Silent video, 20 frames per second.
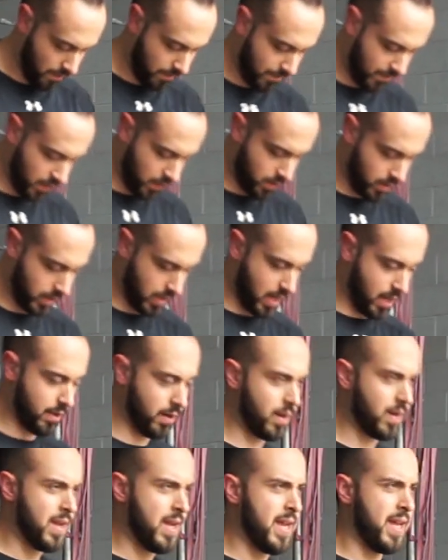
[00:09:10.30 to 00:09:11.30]
feet are
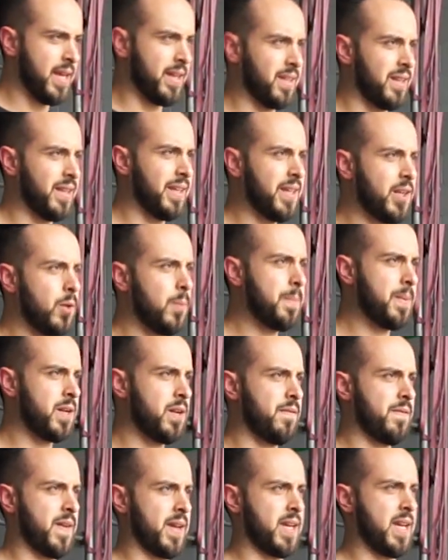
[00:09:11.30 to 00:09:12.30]
together, and a little bit
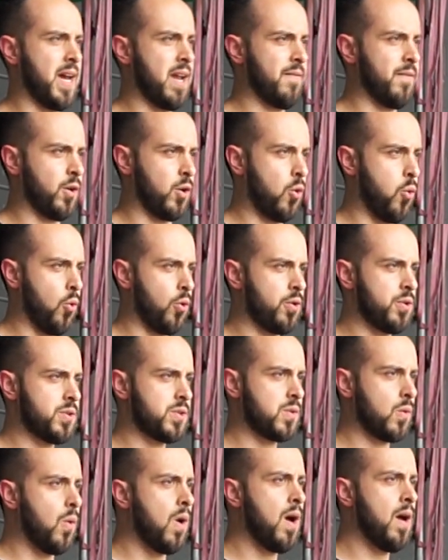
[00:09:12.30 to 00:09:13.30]
of like kind of a quarter
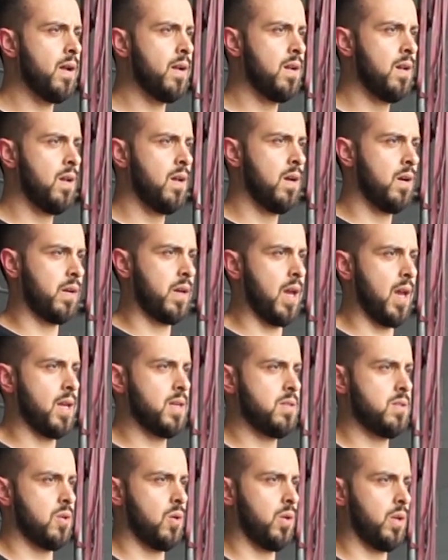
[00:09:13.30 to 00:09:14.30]
squat.
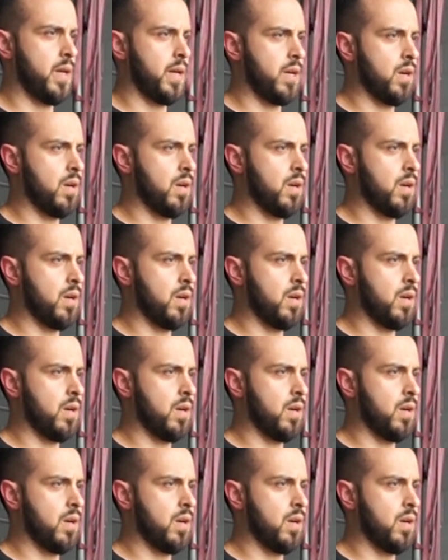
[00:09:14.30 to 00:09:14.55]
Okay, don't let